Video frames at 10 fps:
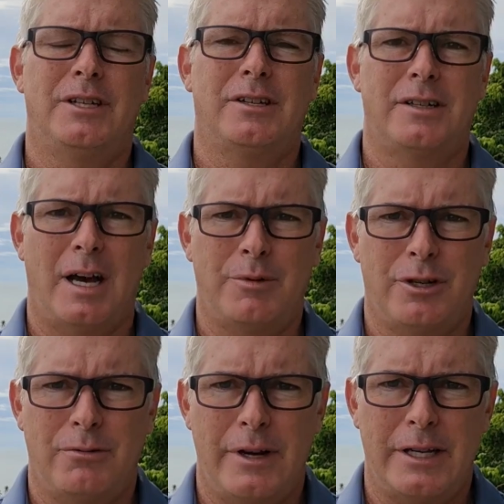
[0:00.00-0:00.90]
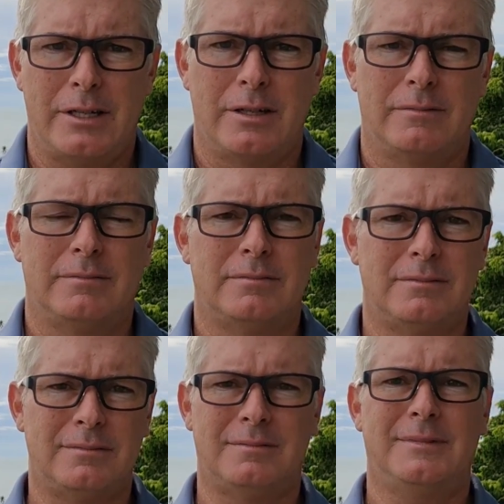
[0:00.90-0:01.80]
its adoption rate
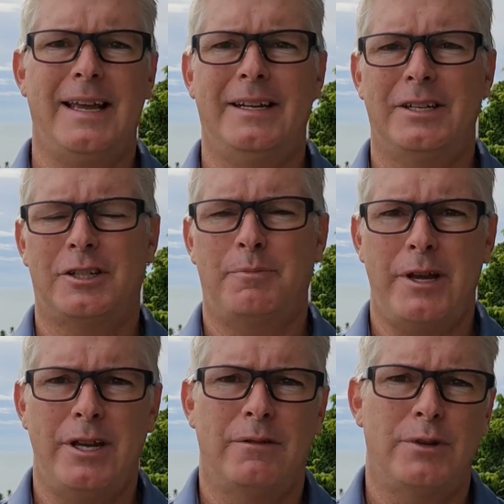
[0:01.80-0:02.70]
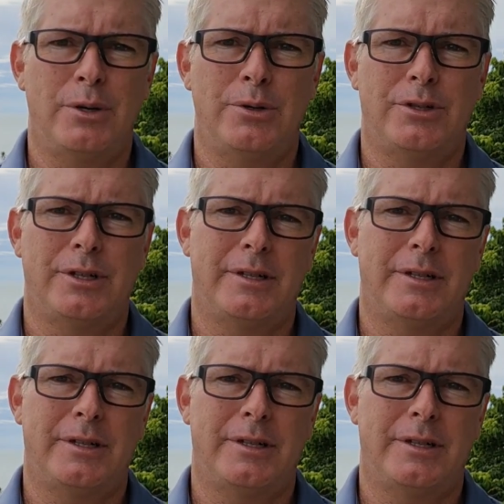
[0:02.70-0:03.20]
and its speed of use.